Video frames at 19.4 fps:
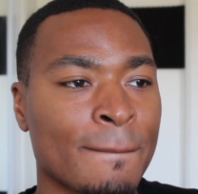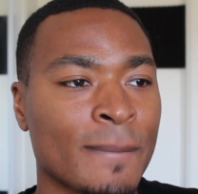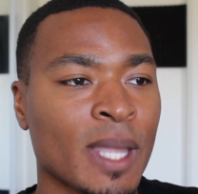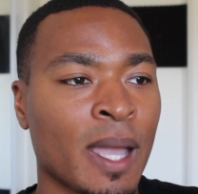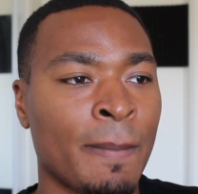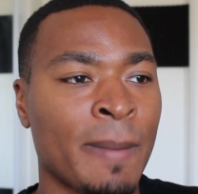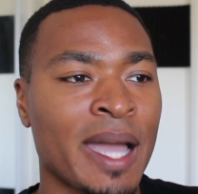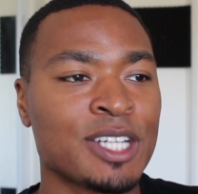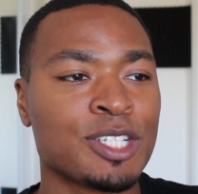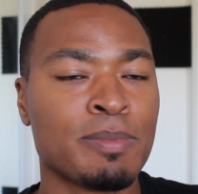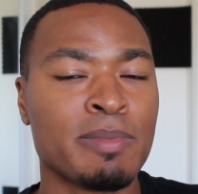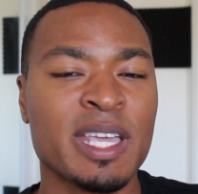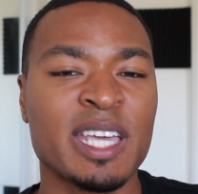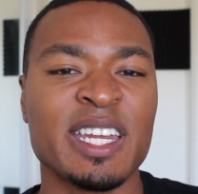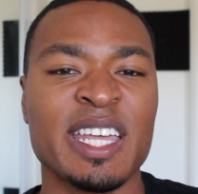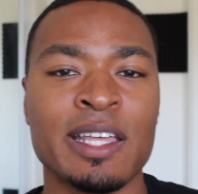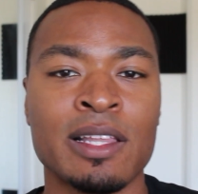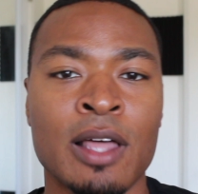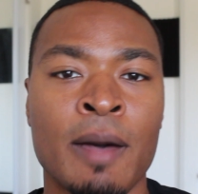Imagine
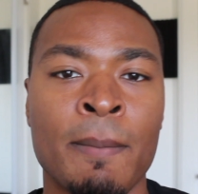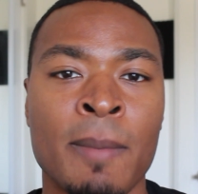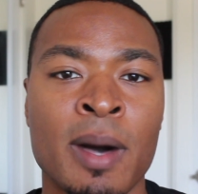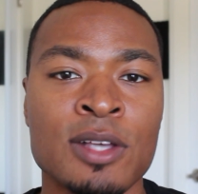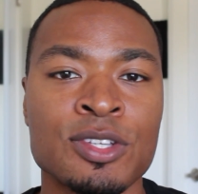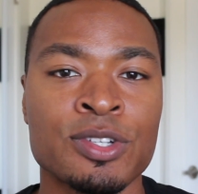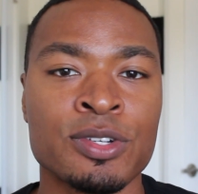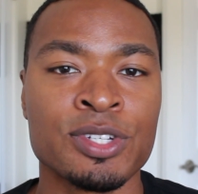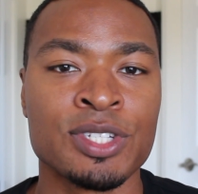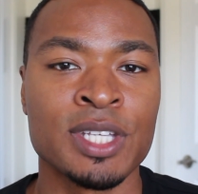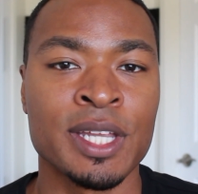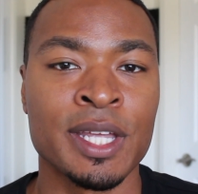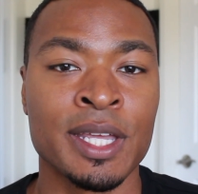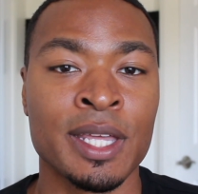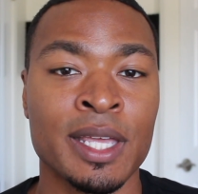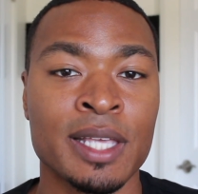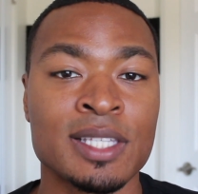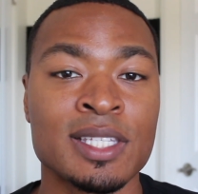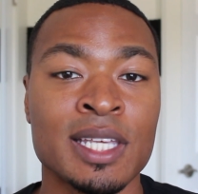me and Elon Musk are
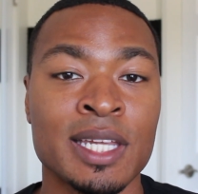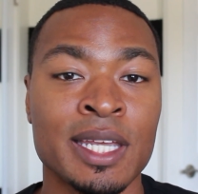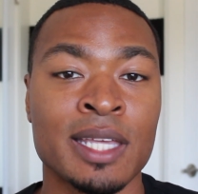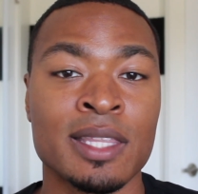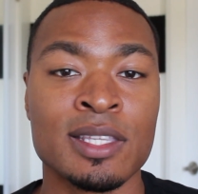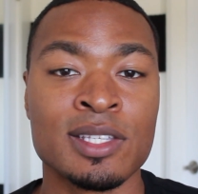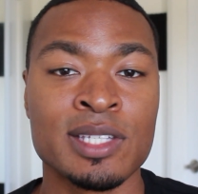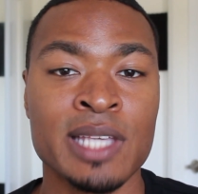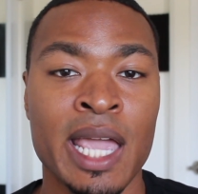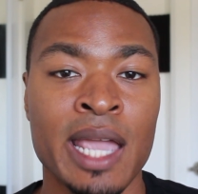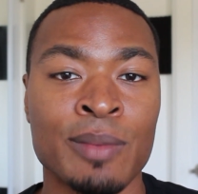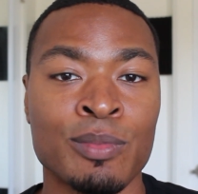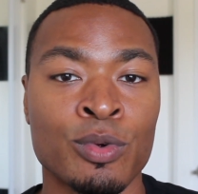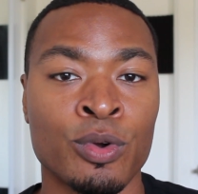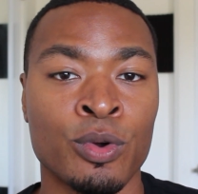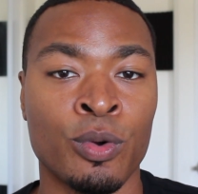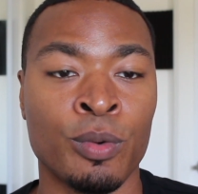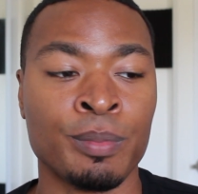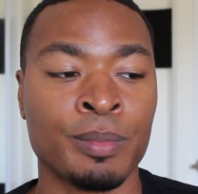sitting in the same
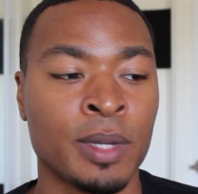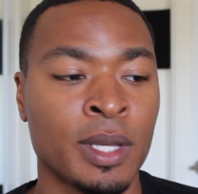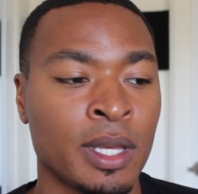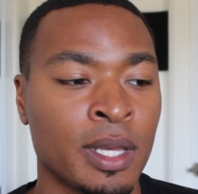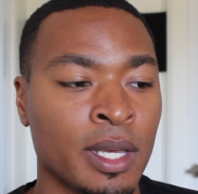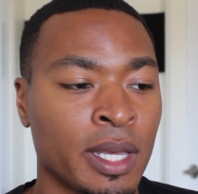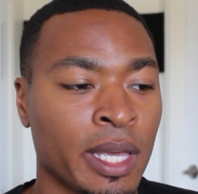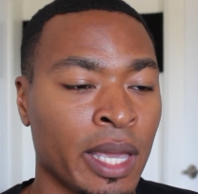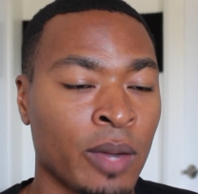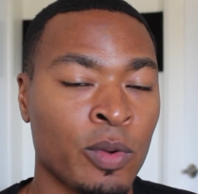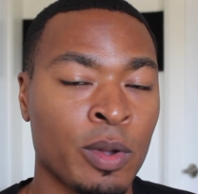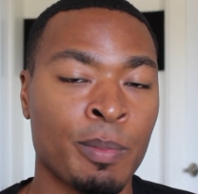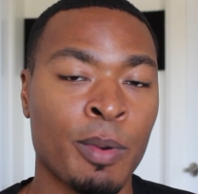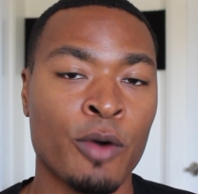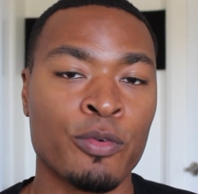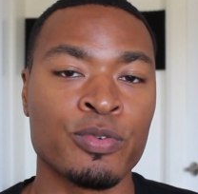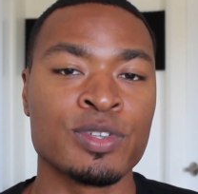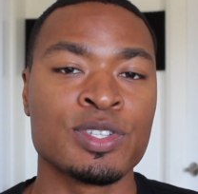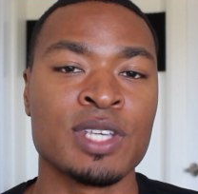room and we
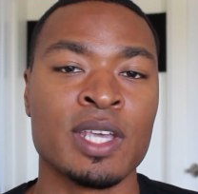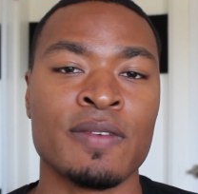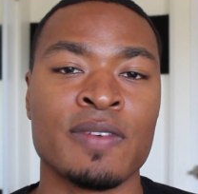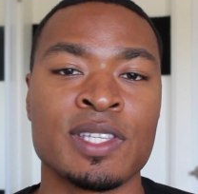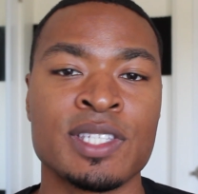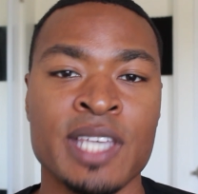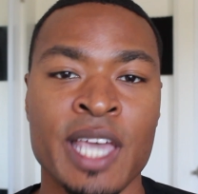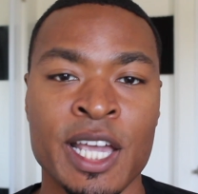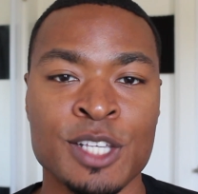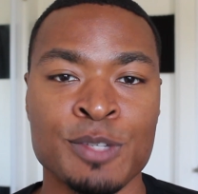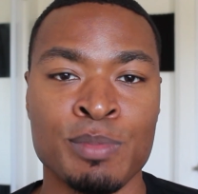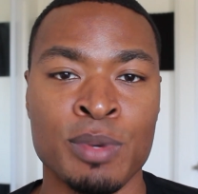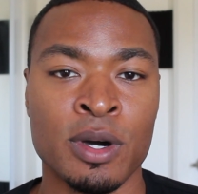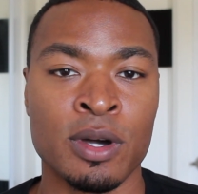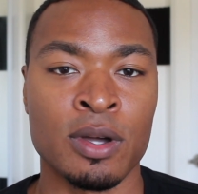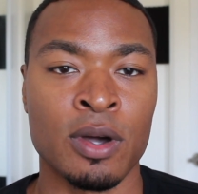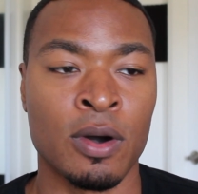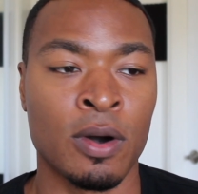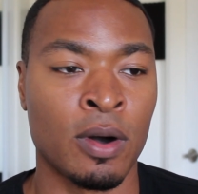both receive a
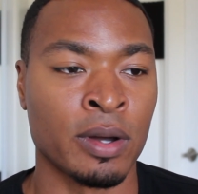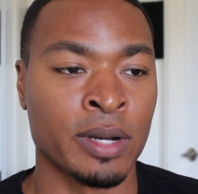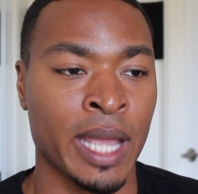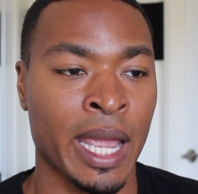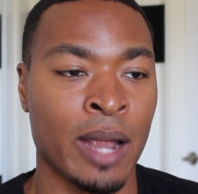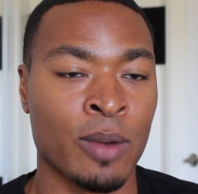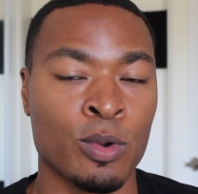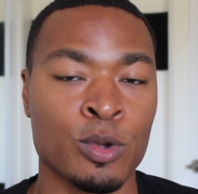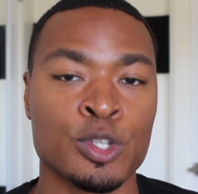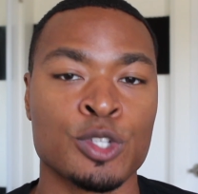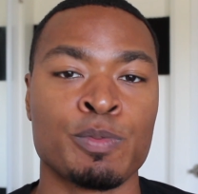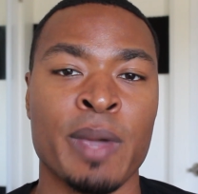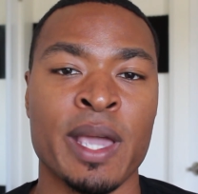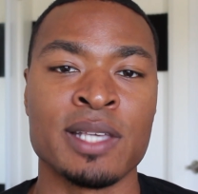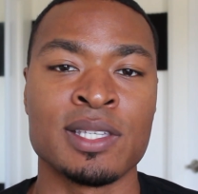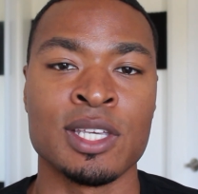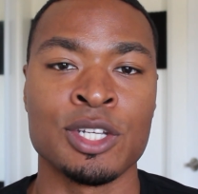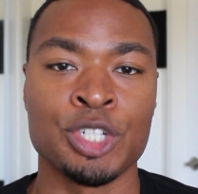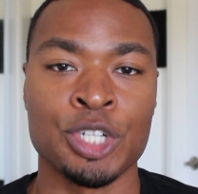textbook on
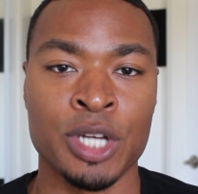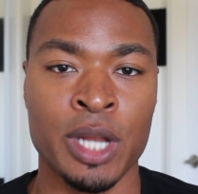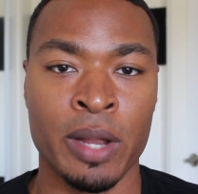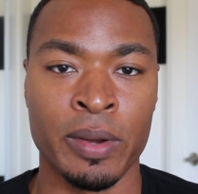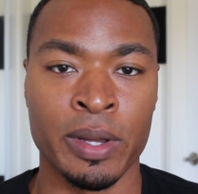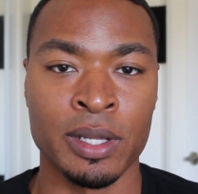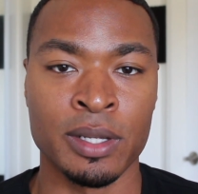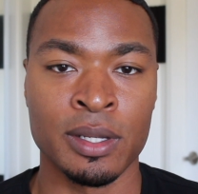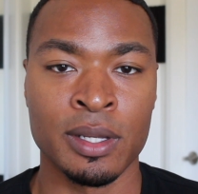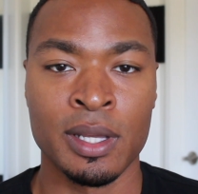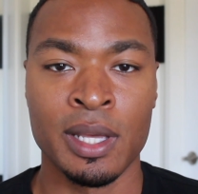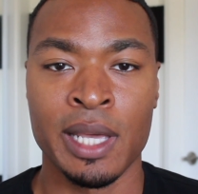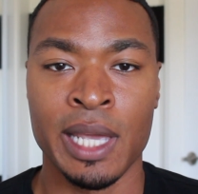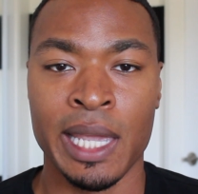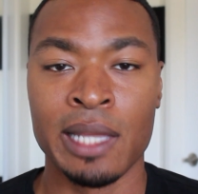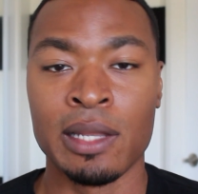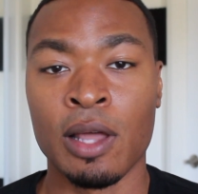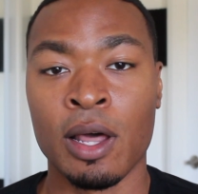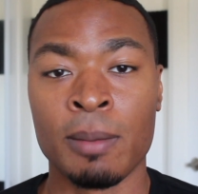aerospace engineering.
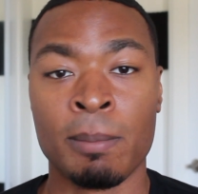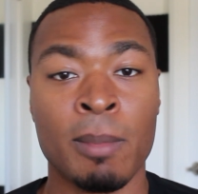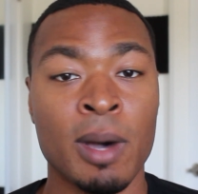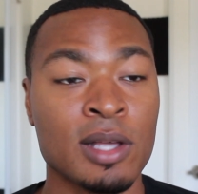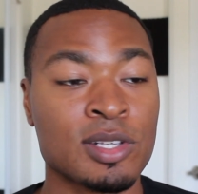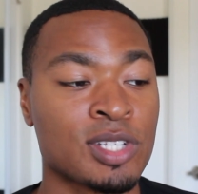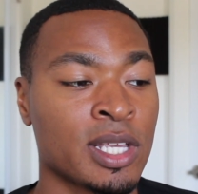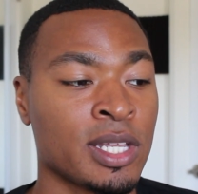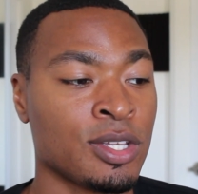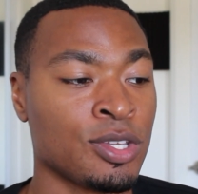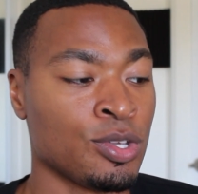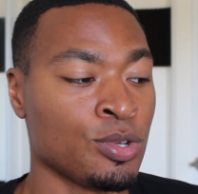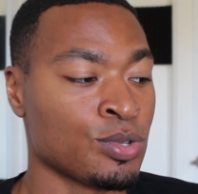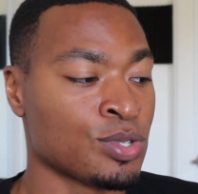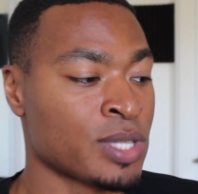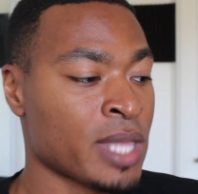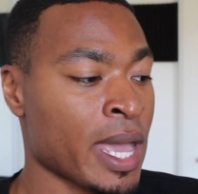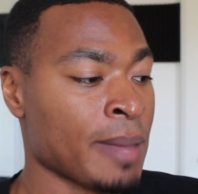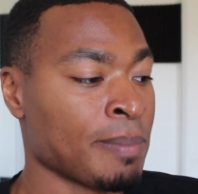Elon Musk can
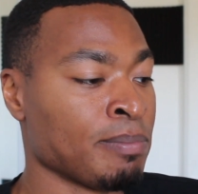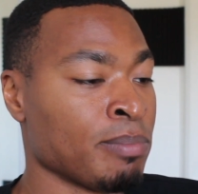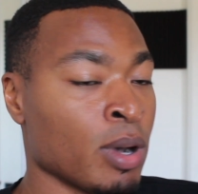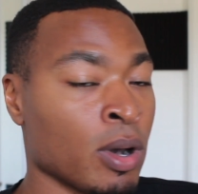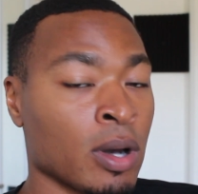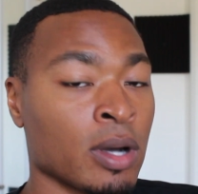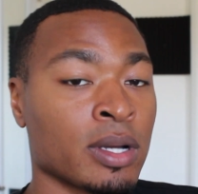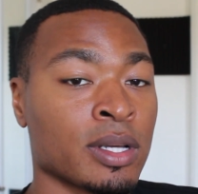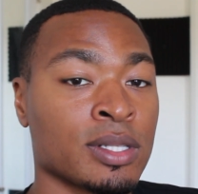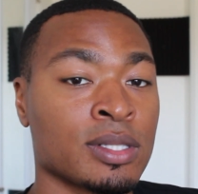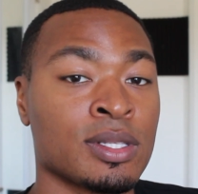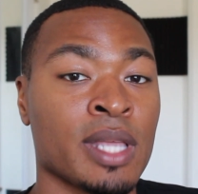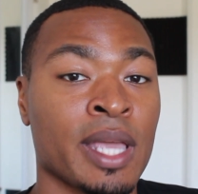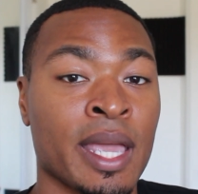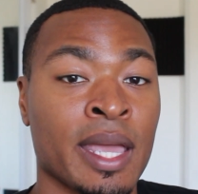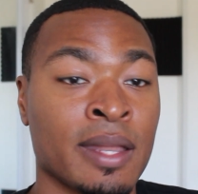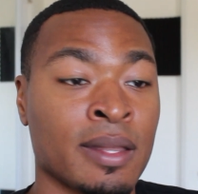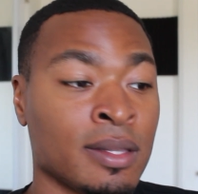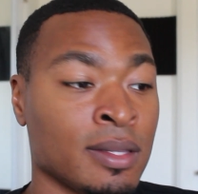use that book
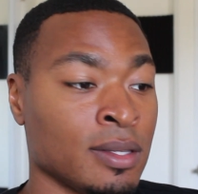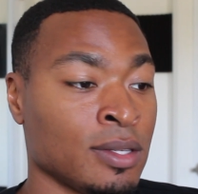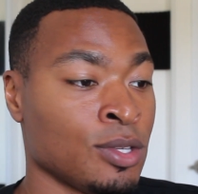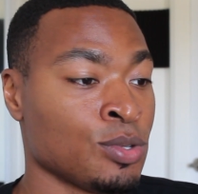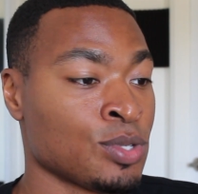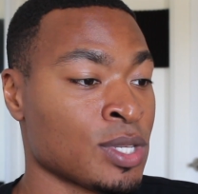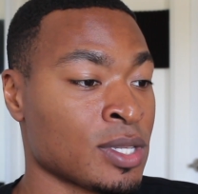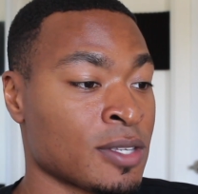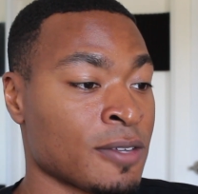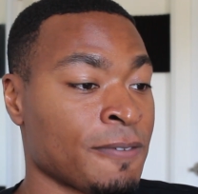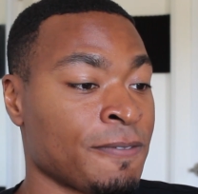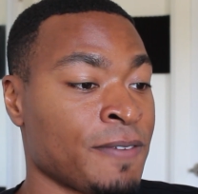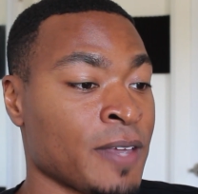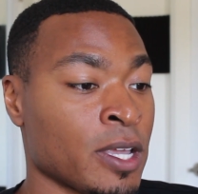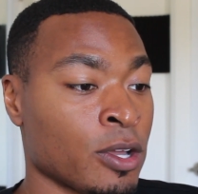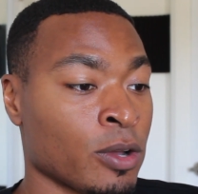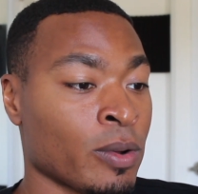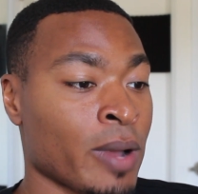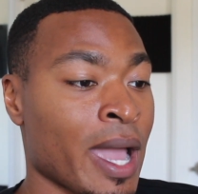and use it to
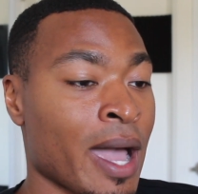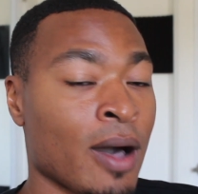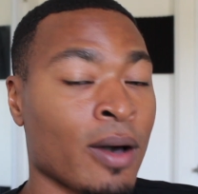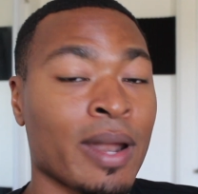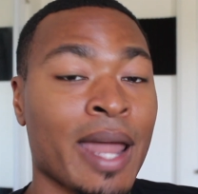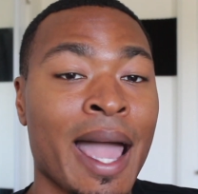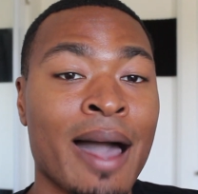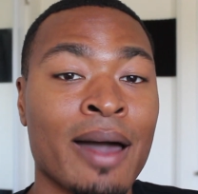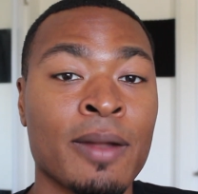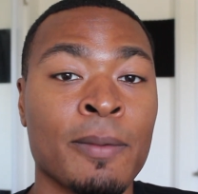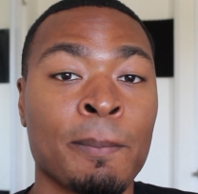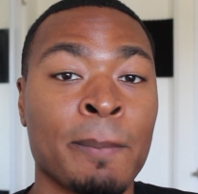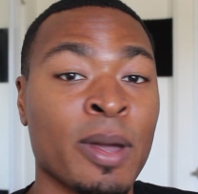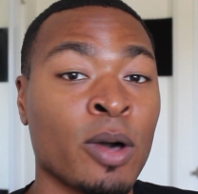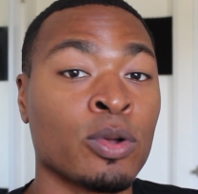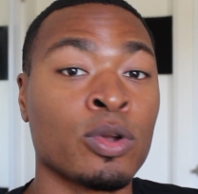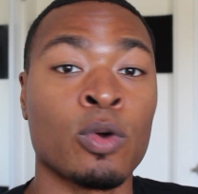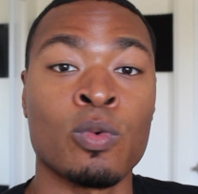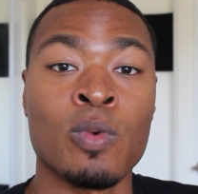figure out how to
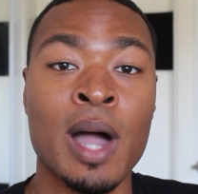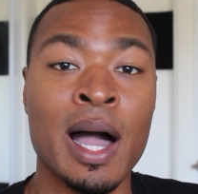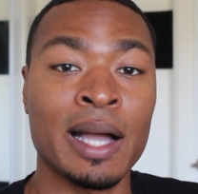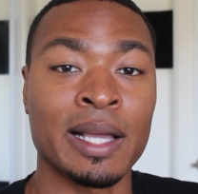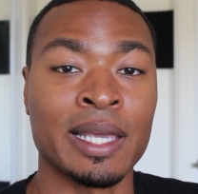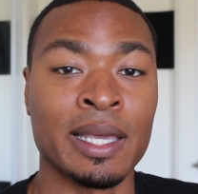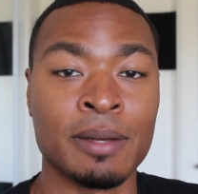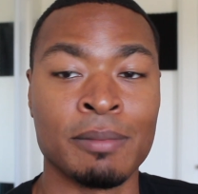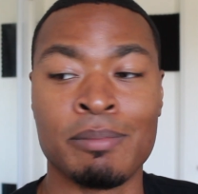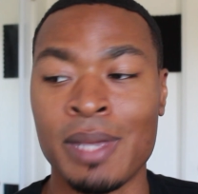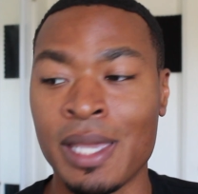build a rocket.